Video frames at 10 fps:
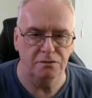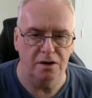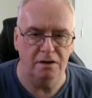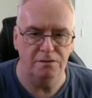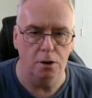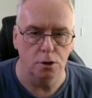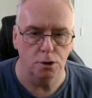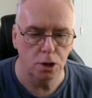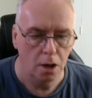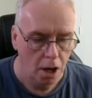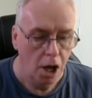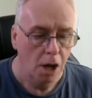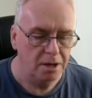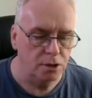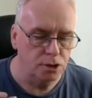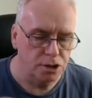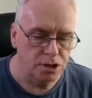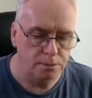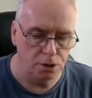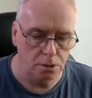5 volts, because it's
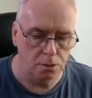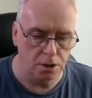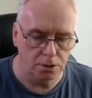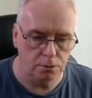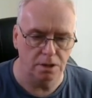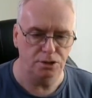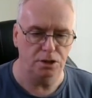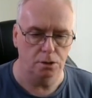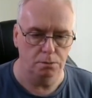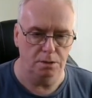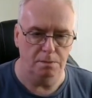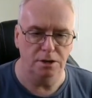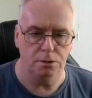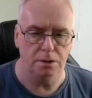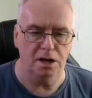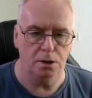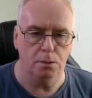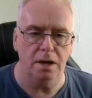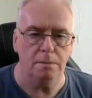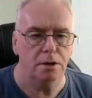absolutely critical with measuring
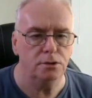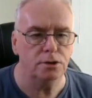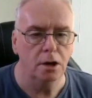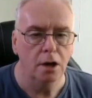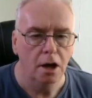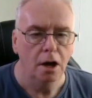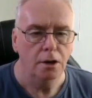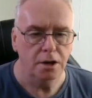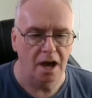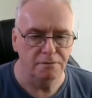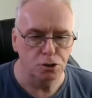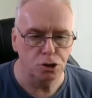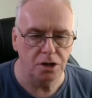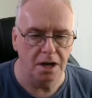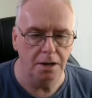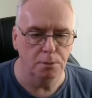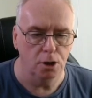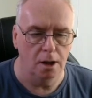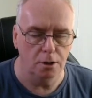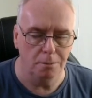equipment that you have a
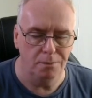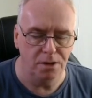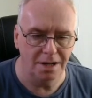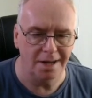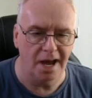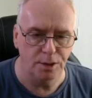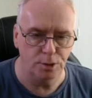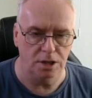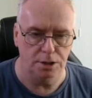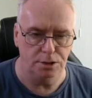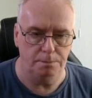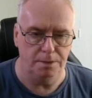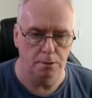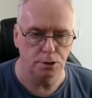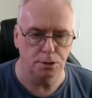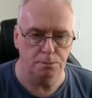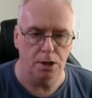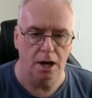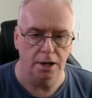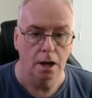stable and completely isolated power
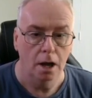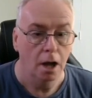supply.